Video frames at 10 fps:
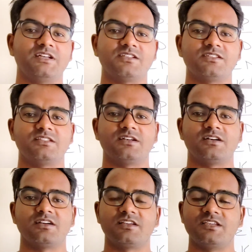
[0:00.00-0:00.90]
with us in
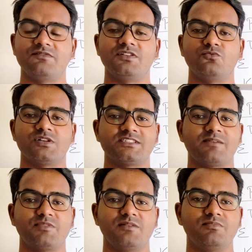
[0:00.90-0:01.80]
the given
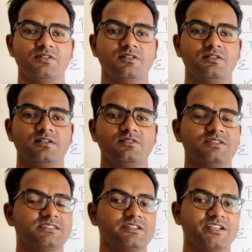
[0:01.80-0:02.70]
WhatsApp number on
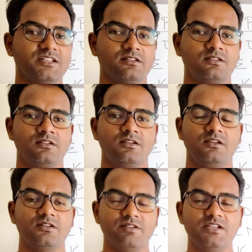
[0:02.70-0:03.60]
the screen,
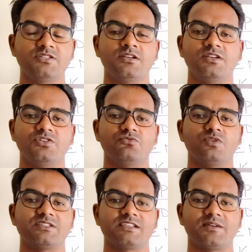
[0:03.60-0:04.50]
right? You
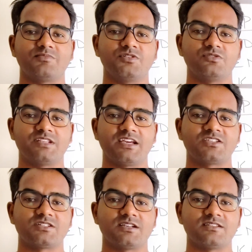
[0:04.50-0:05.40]
WhatsApp, you
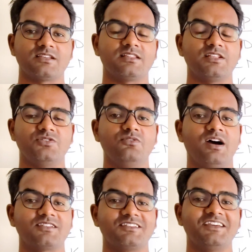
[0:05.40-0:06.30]
text us, and then you
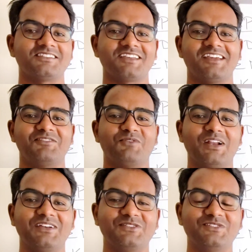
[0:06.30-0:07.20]
ask. Yes, and
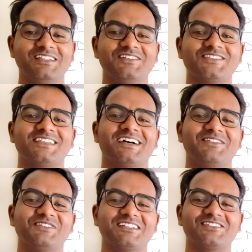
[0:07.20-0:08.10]
one good news I
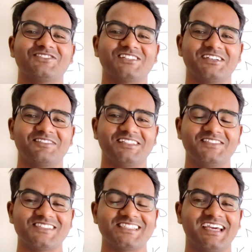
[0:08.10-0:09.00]
wanted to share with
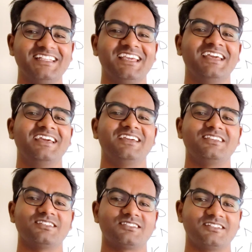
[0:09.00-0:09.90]
you is that
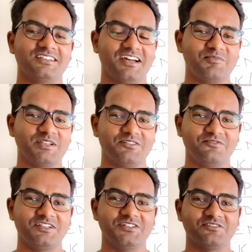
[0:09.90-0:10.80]
yesterday I made a
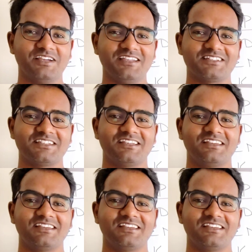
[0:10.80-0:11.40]
video, right,